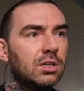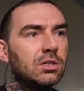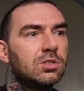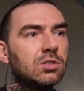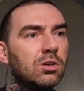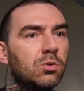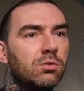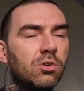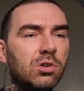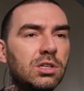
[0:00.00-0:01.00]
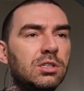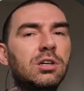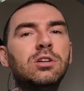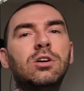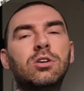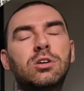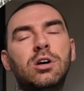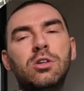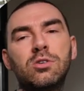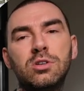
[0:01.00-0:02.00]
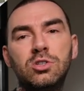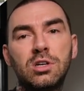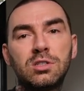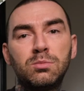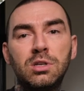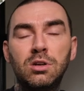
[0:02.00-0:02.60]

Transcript: So we've already done our color adjustment,